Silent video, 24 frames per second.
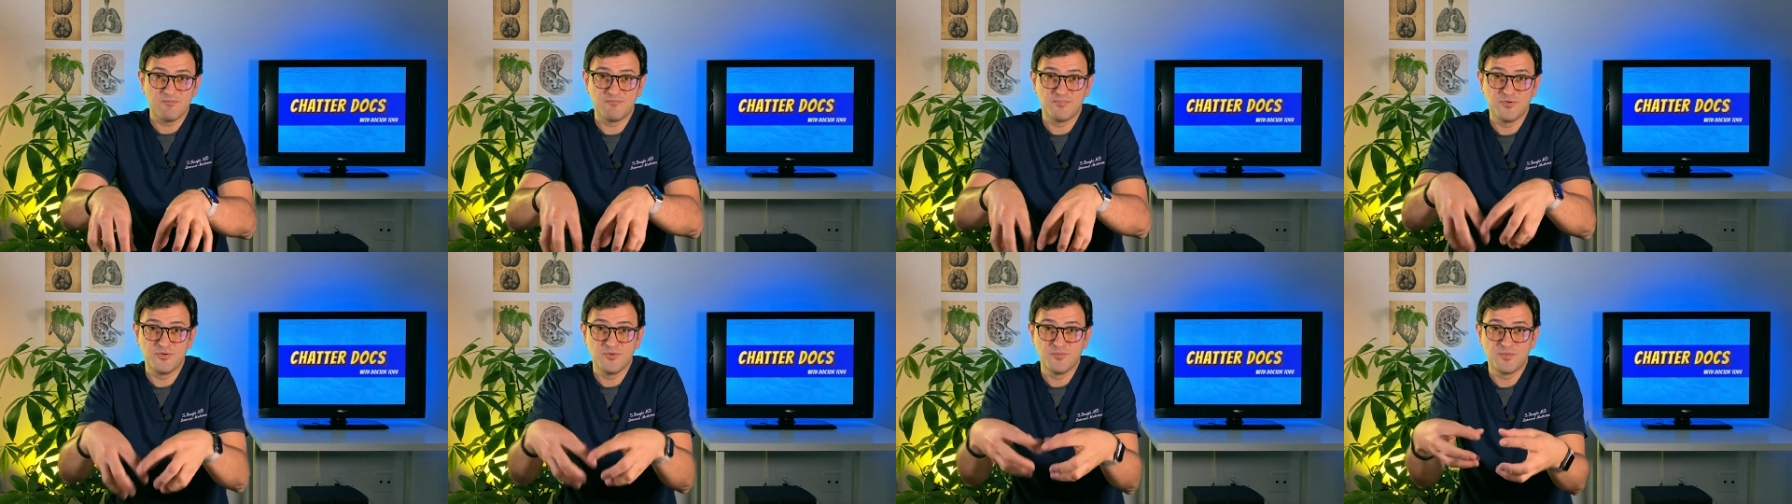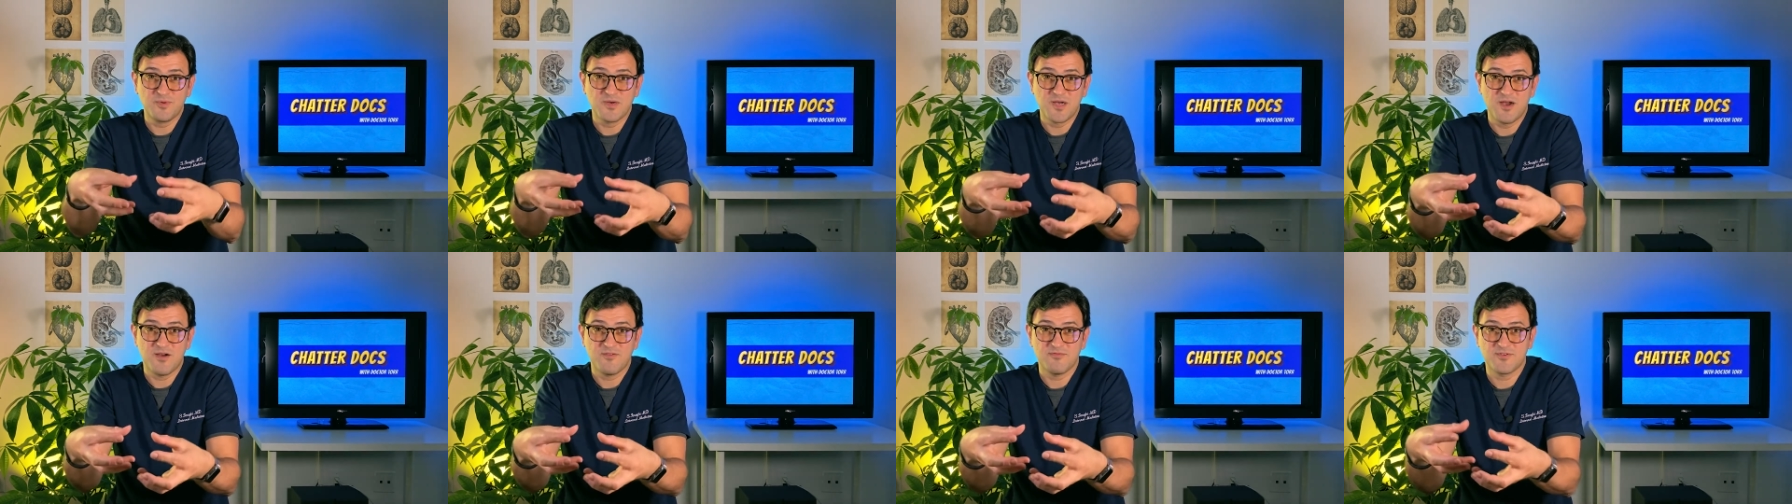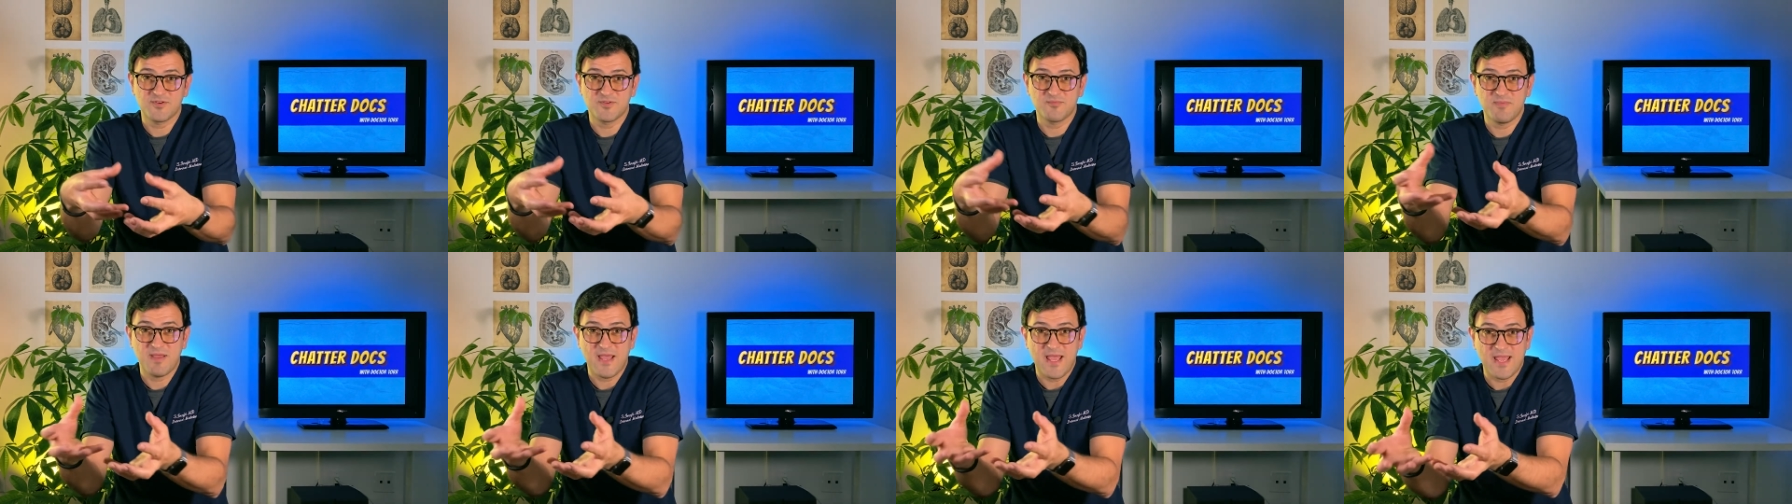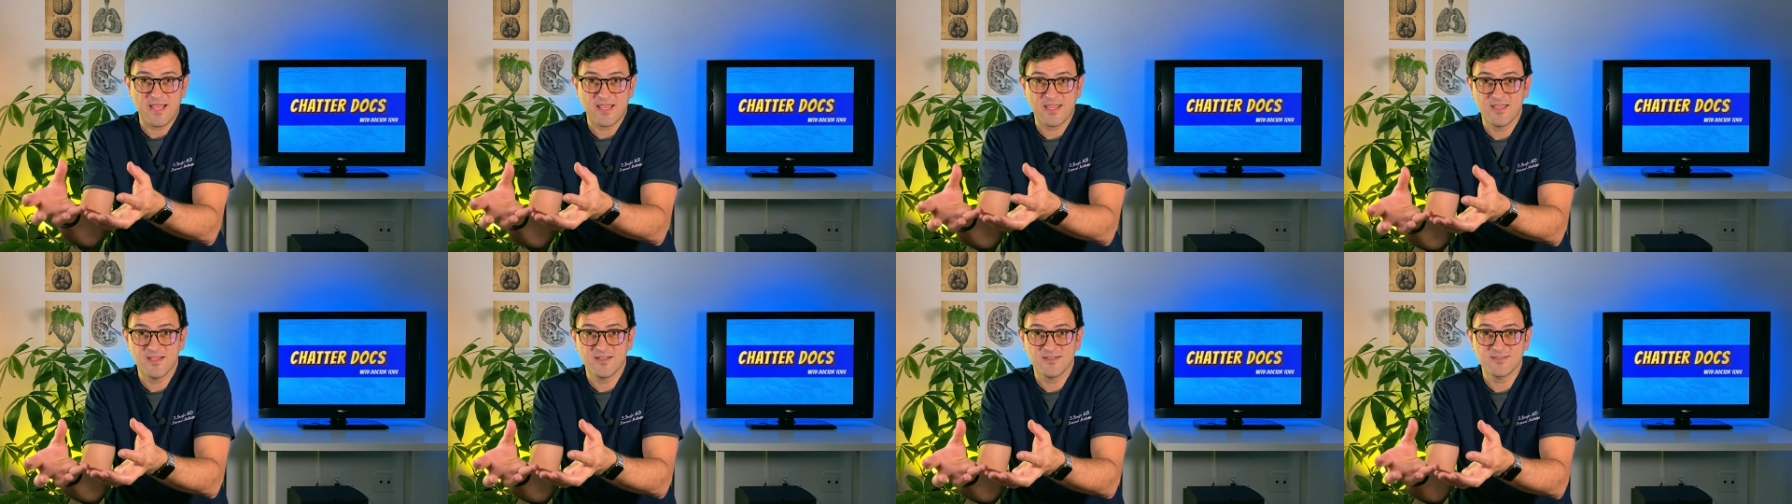poop-covered
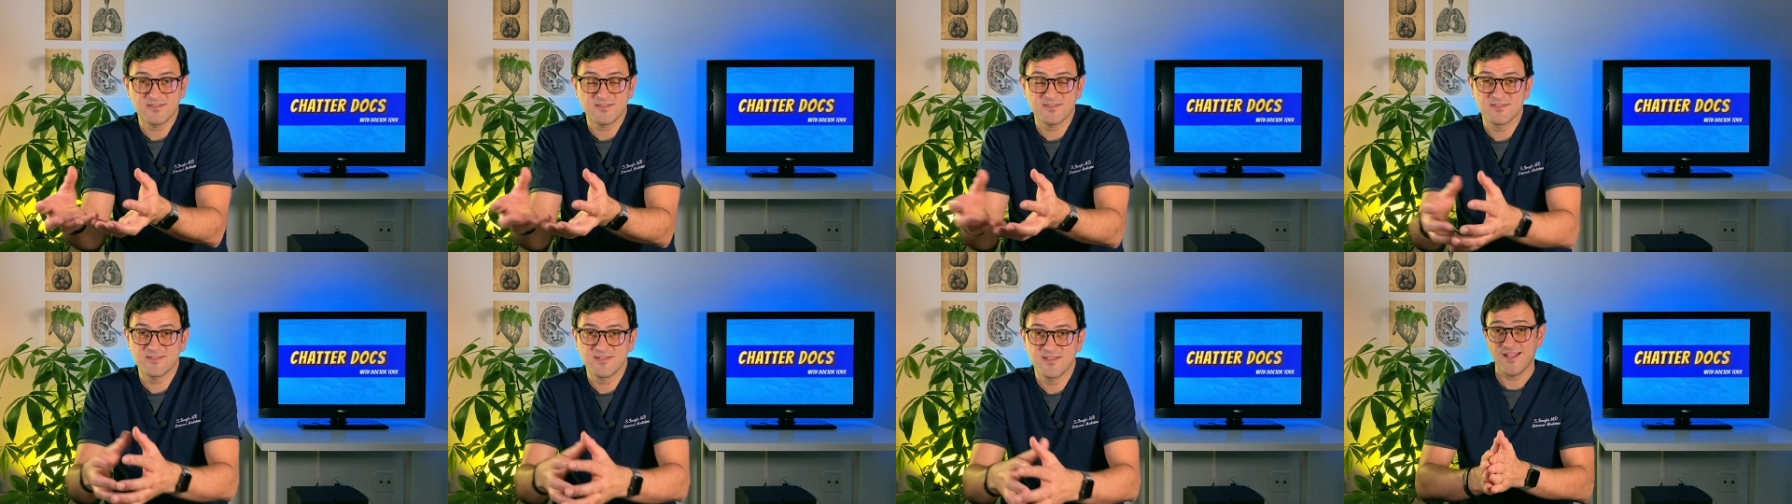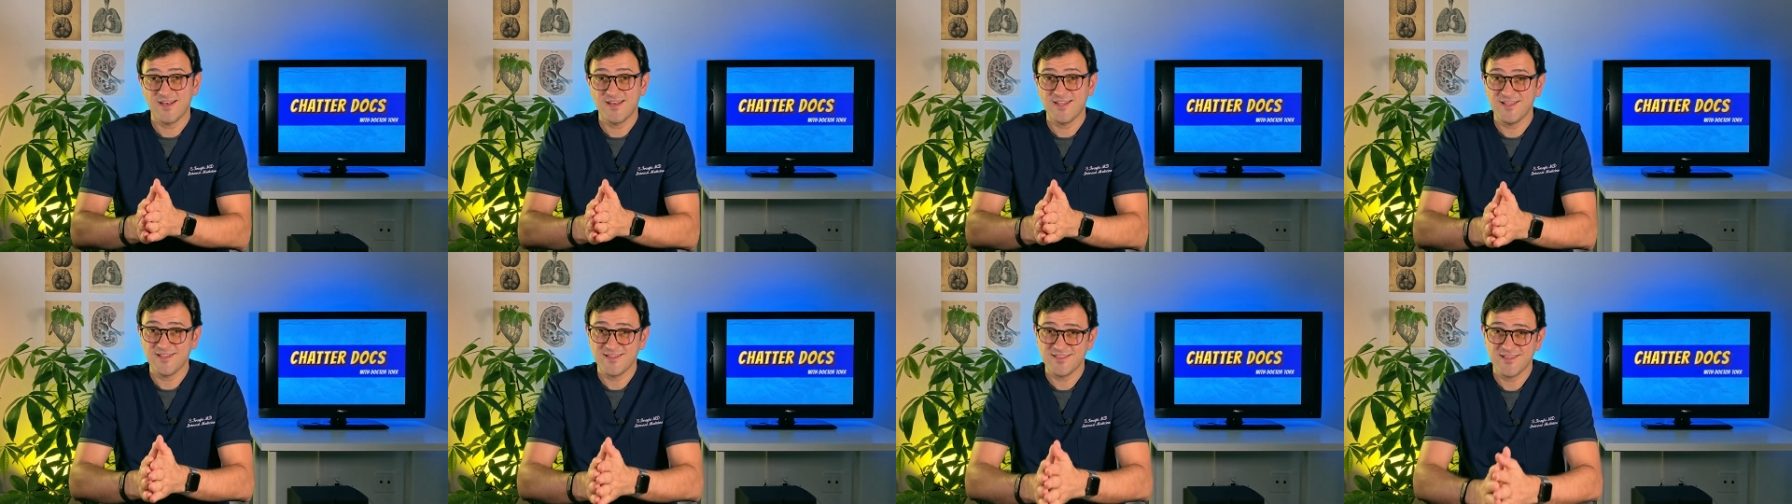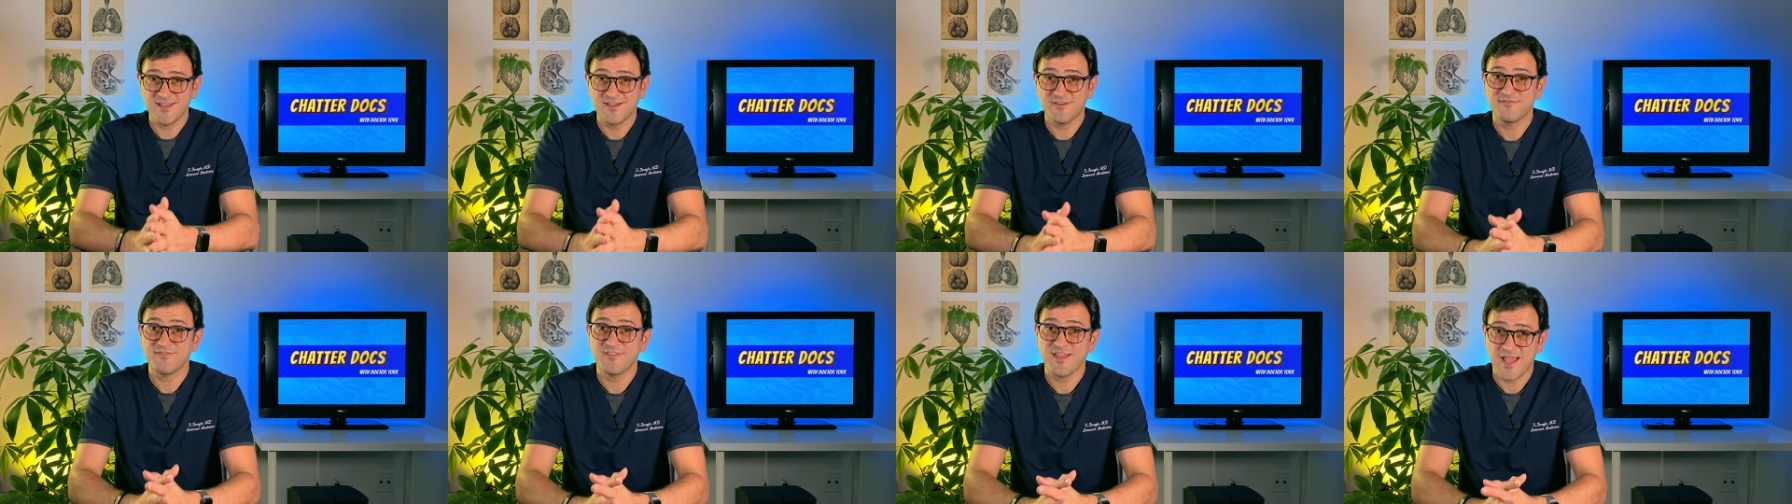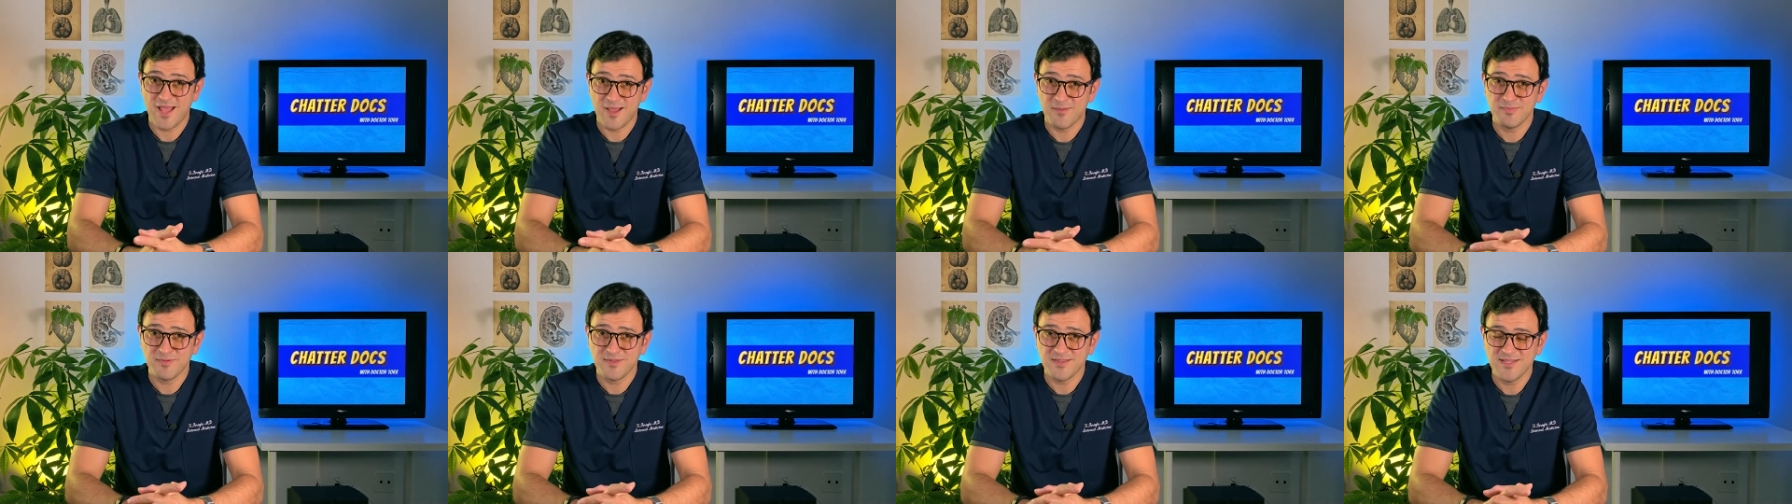packets and he left
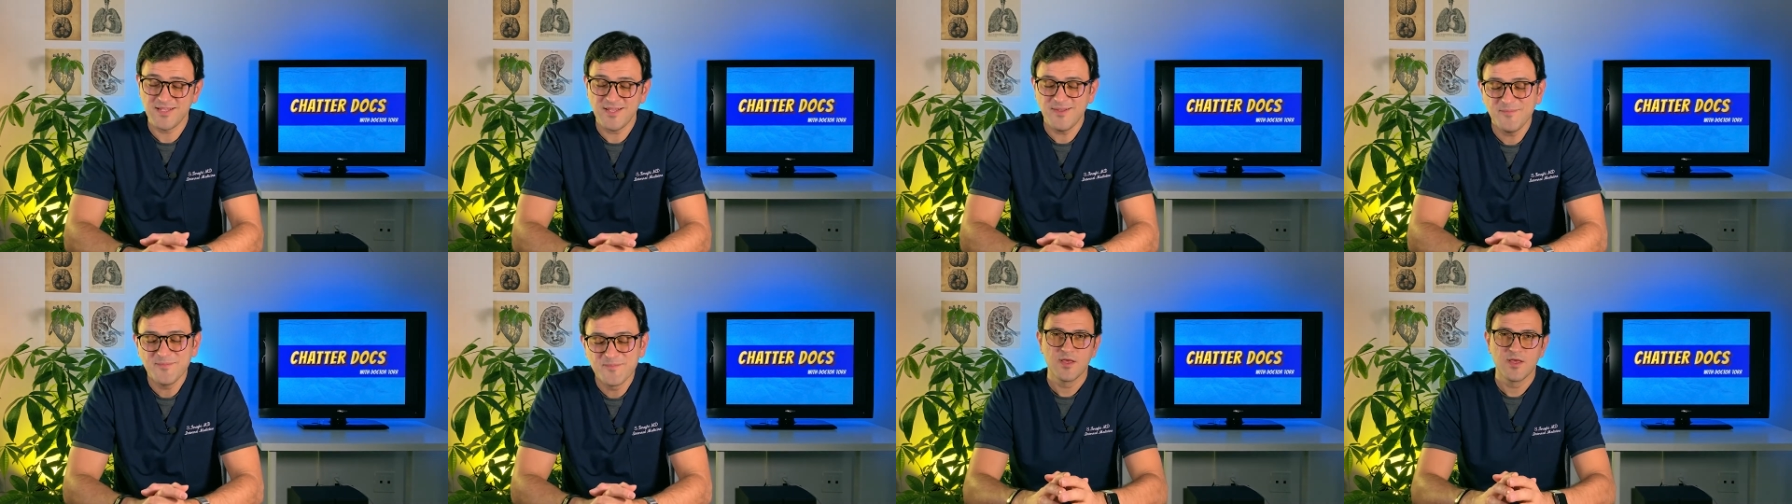happily.